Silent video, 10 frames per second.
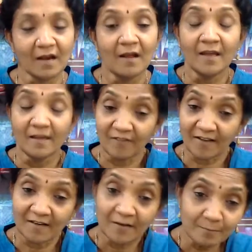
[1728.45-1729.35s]
In
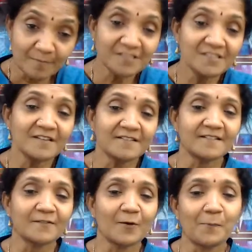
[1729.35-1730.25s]
fact,
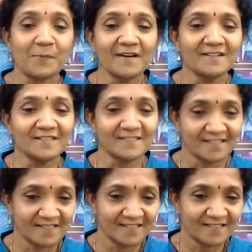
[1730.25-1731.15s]
Hermitian
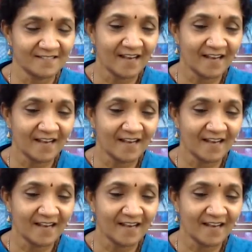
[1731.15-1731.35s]
operators,